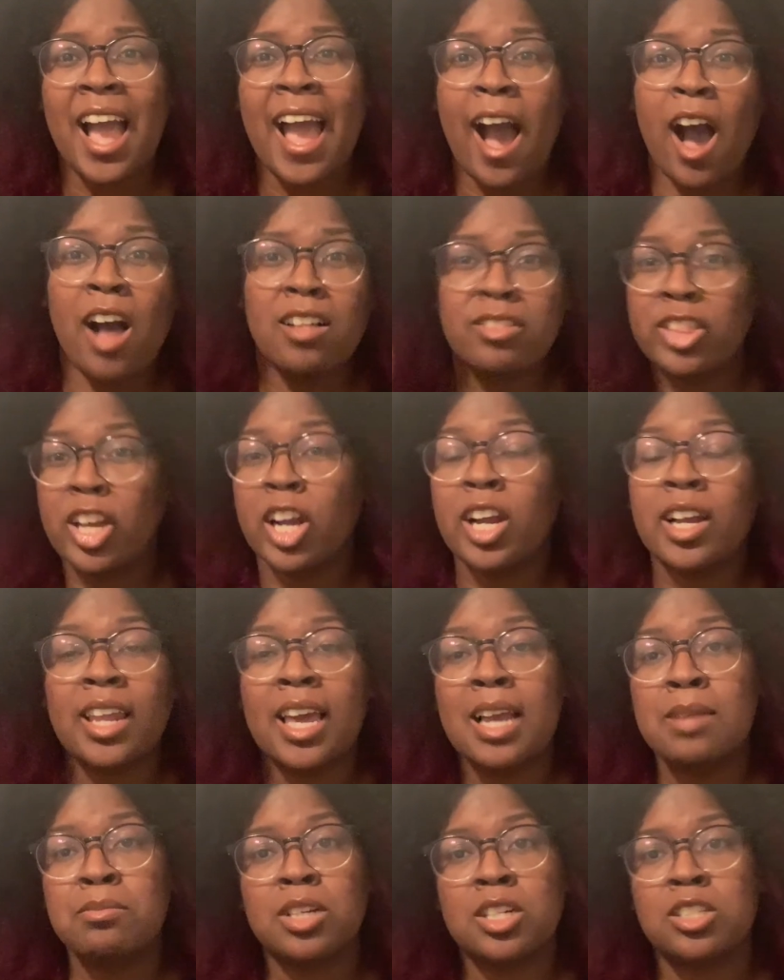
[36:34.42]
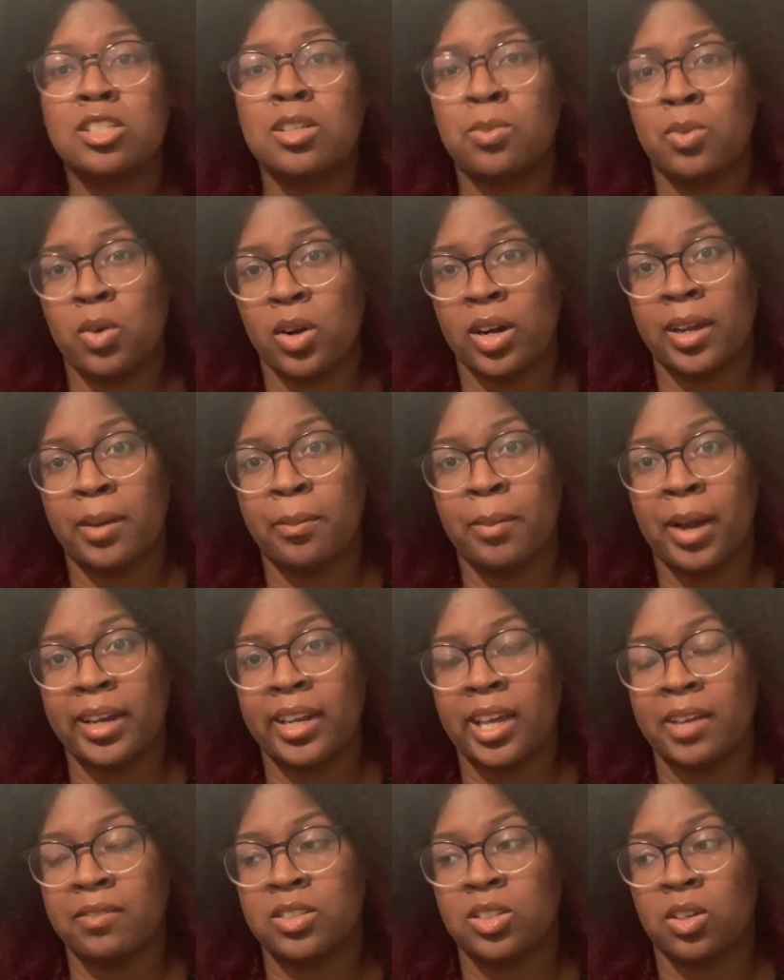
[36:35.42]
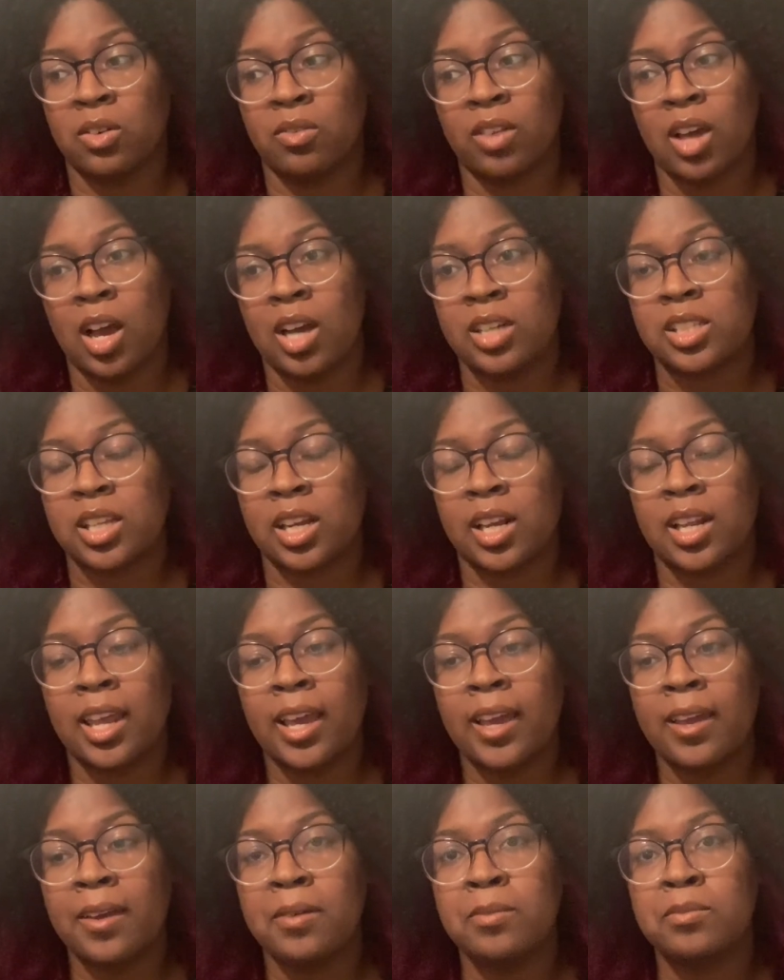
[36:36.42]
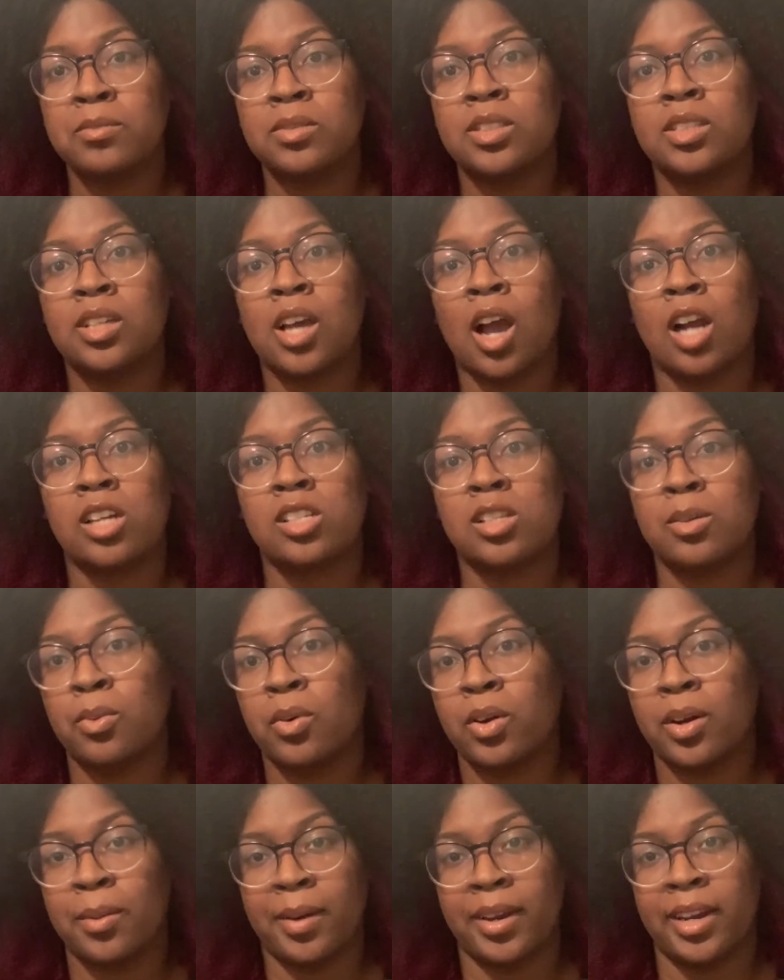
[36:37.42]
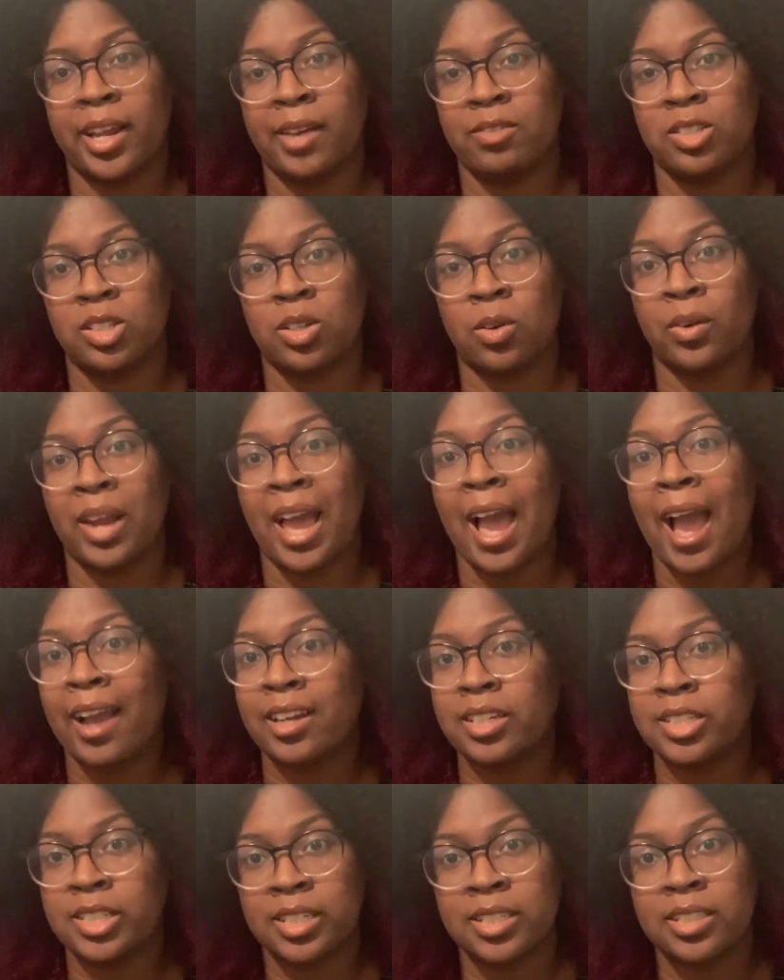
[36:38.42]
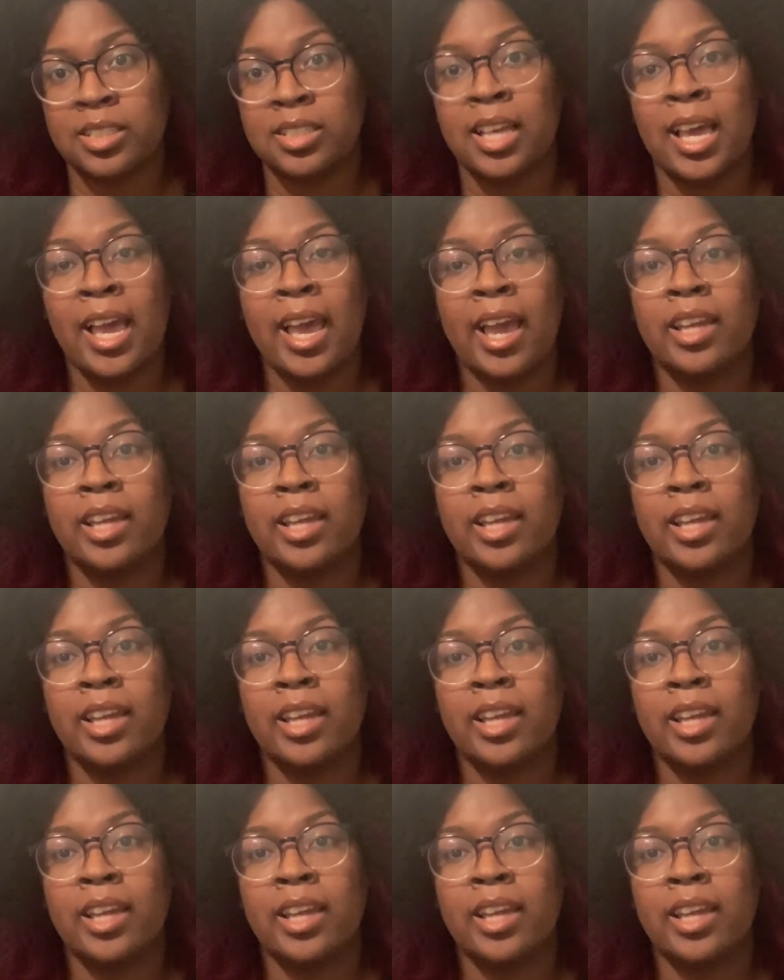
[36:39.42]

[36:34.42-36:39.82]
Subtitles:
their claims are supported by David's own vlogs. Their claims are supported by David's own actions.